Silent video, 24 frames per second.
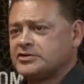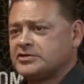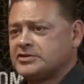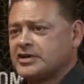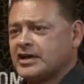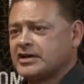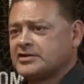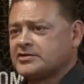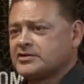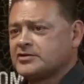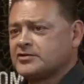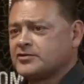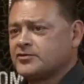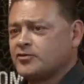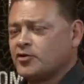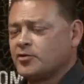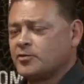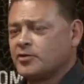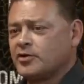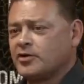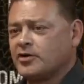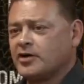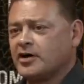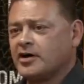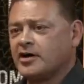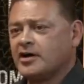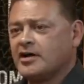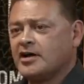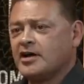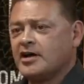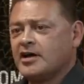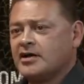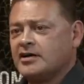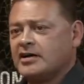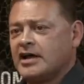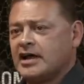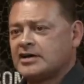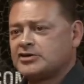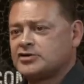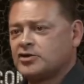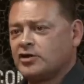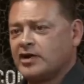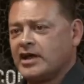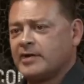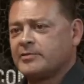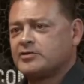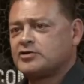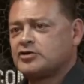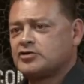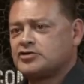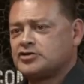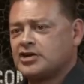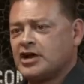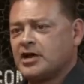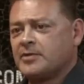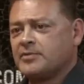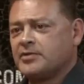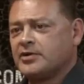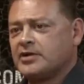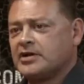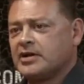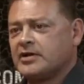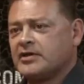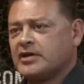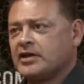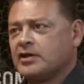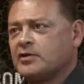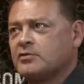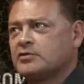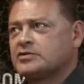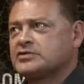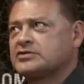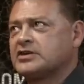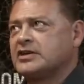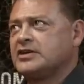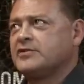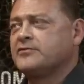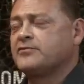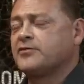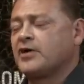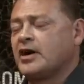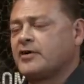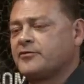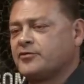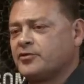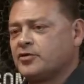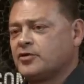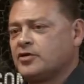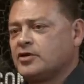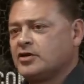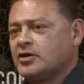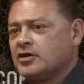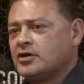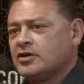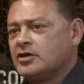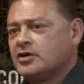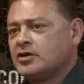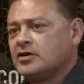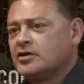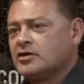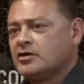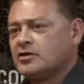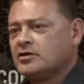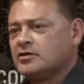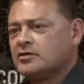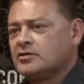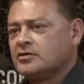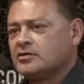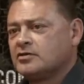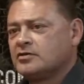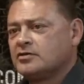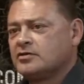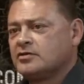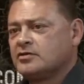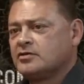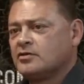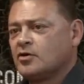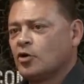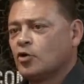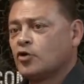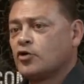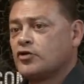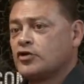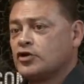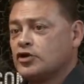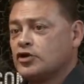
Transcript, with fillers: Texas, former national amateur champion. Benavides. I think he fought. He was an older dude, man. Older than